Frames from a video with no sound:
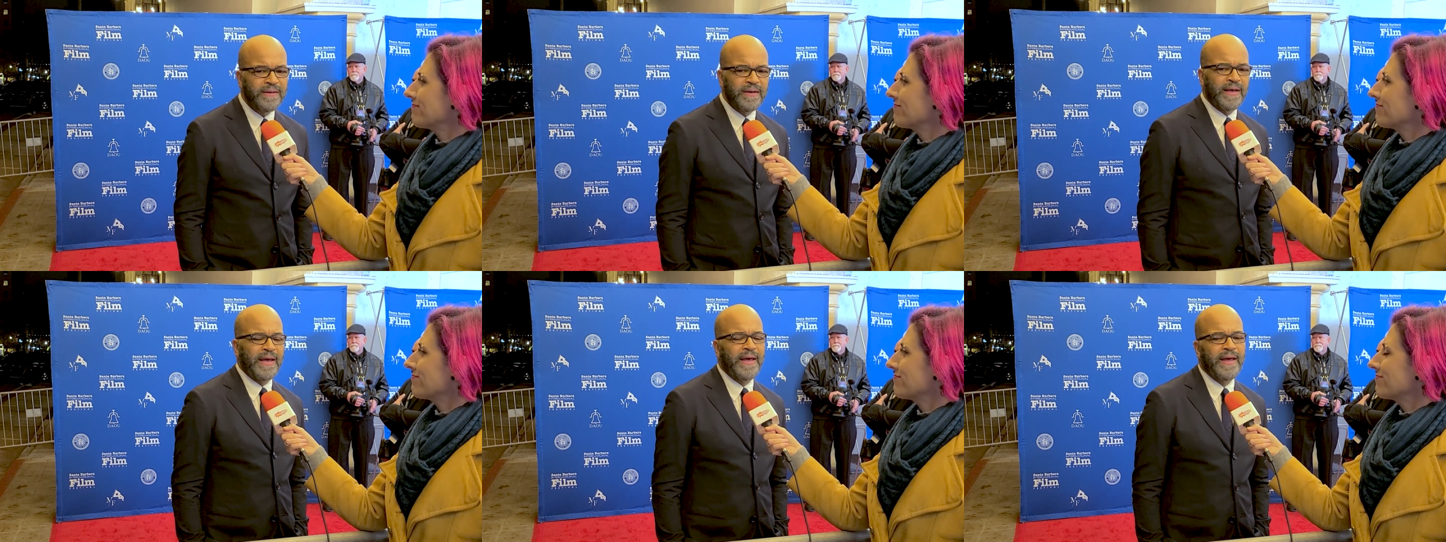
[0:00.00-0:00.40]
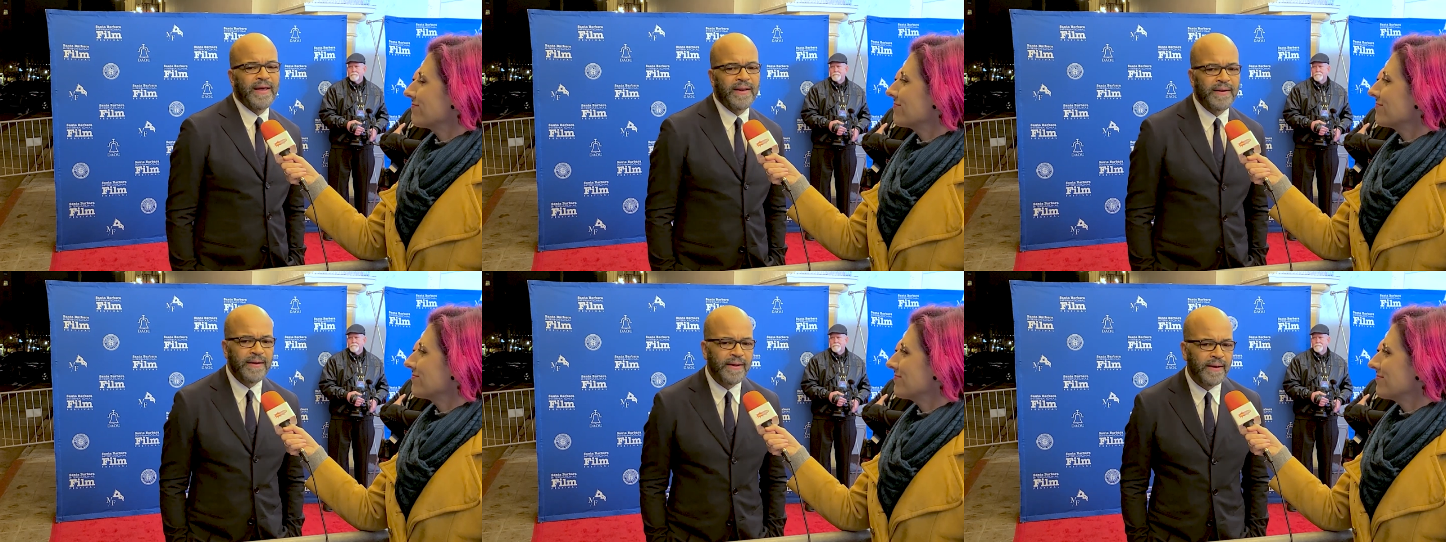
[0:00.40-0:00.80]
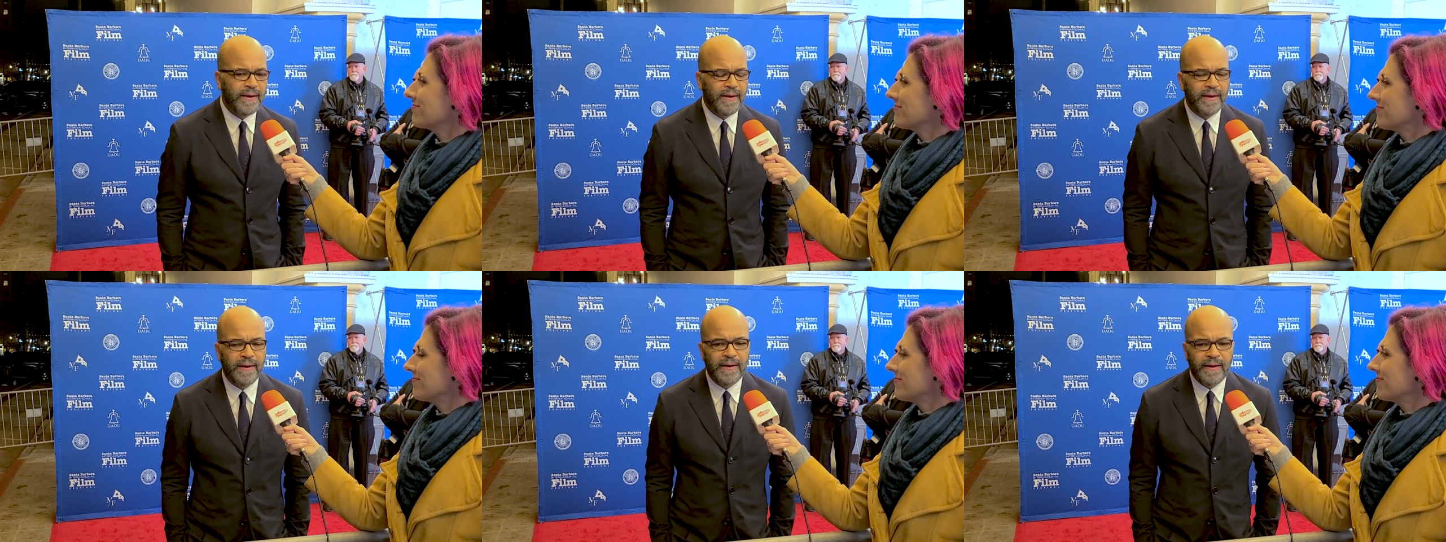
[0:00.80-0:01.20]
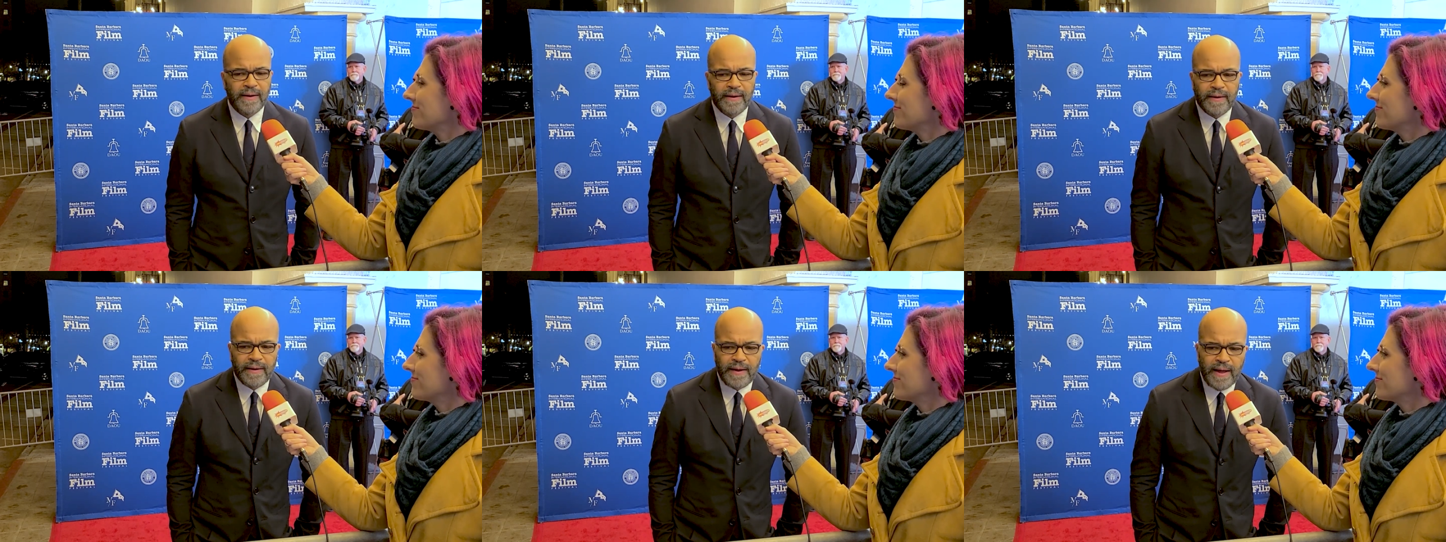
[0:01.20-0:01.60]
Speaker 1: And
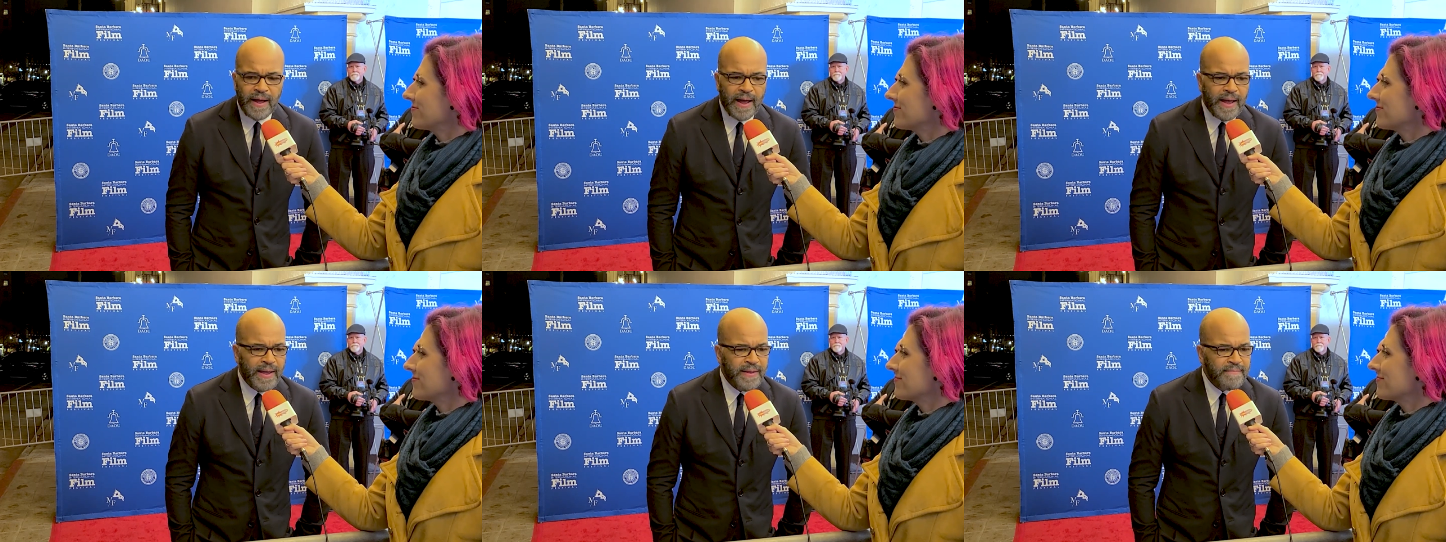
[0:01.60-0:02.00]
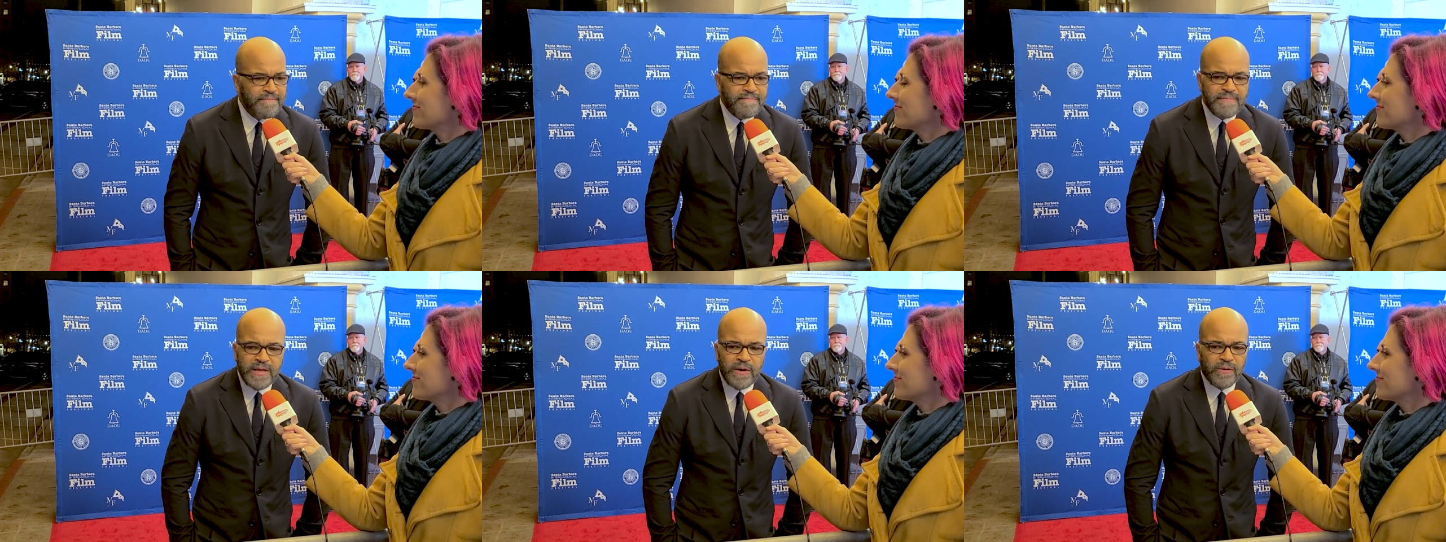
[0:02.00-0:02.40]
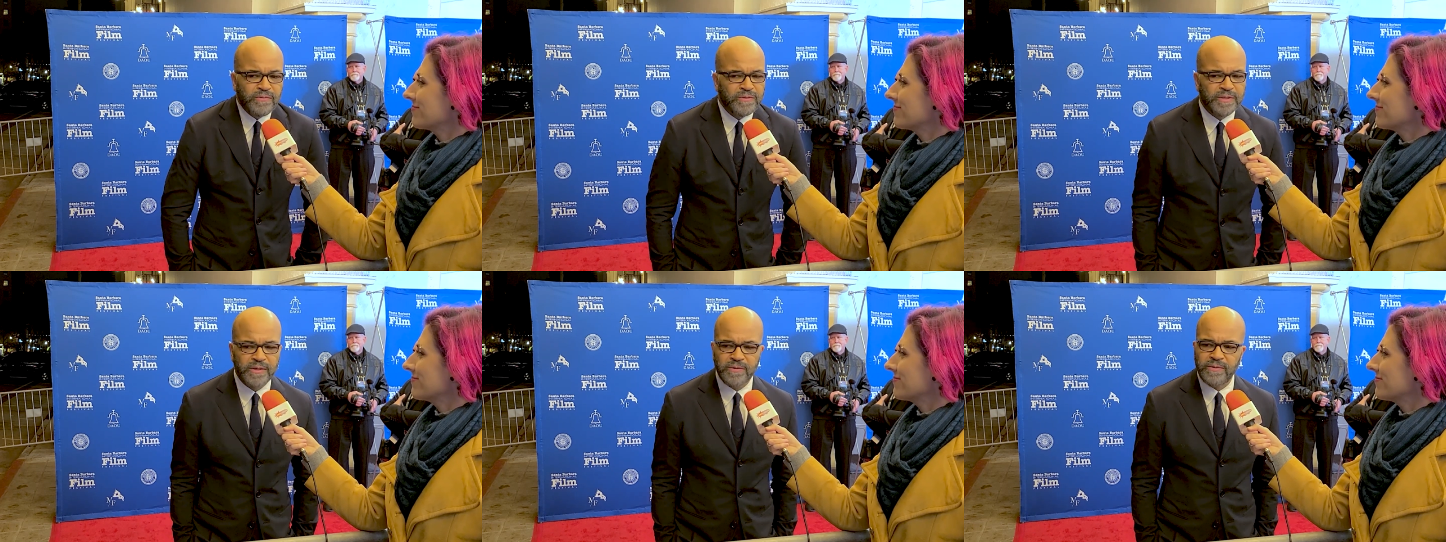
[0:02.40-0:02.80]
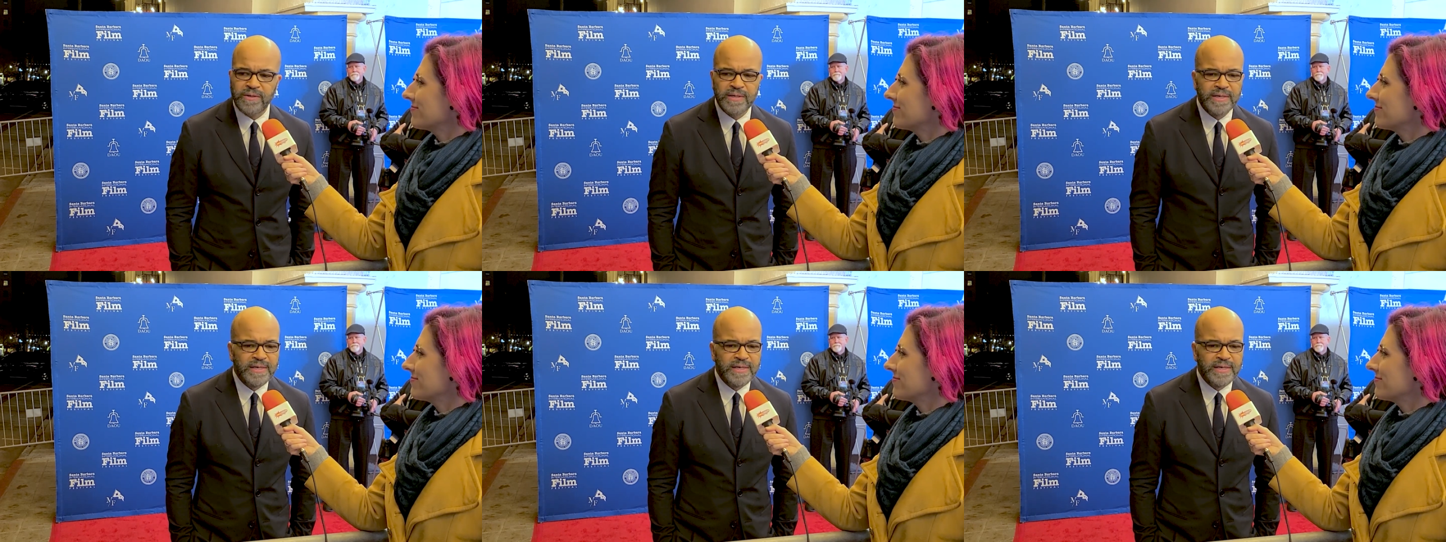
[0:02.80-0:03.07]
uh, I, you know, so